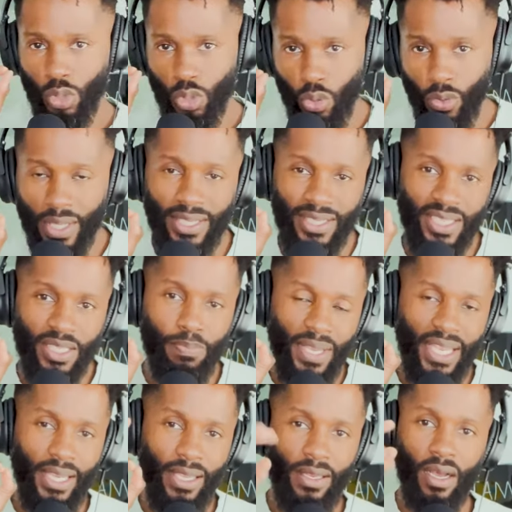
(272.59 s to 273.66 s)
to the
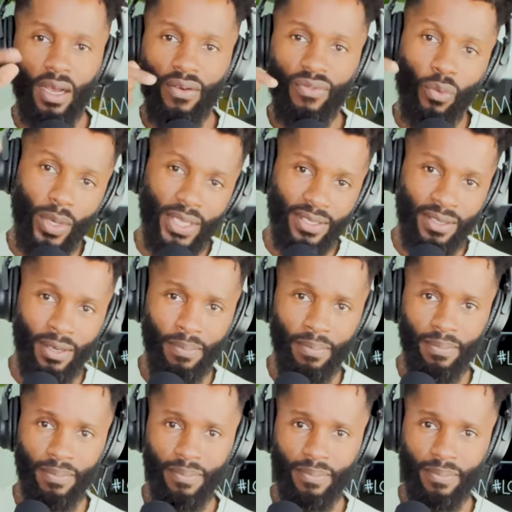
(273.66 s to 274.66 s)
speed of wisdom.